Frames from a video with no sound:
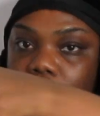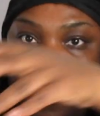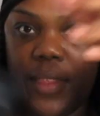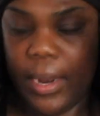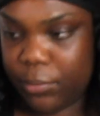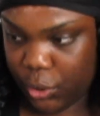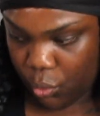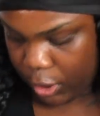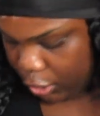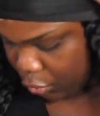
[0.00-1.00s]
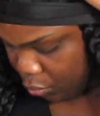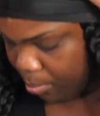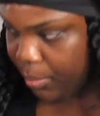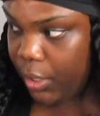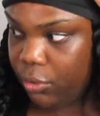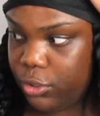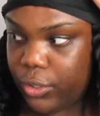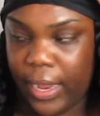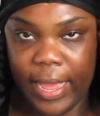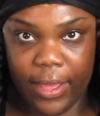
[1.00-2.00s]
and then I'm just going to blow
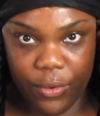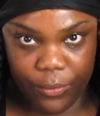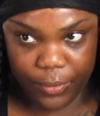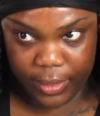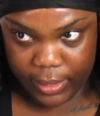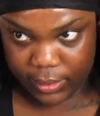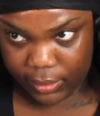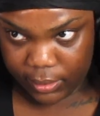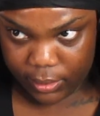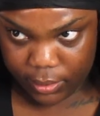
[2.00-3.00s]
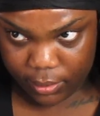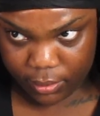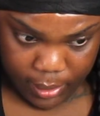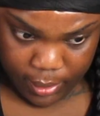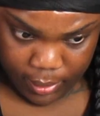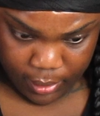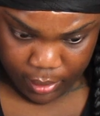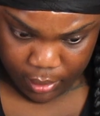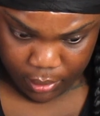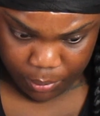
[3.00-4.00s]
dry over this. And
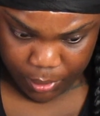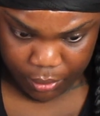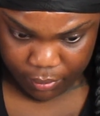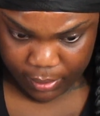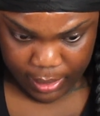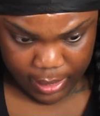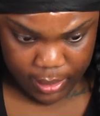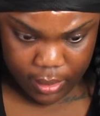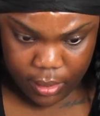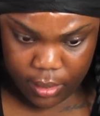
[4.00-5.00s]
then when you take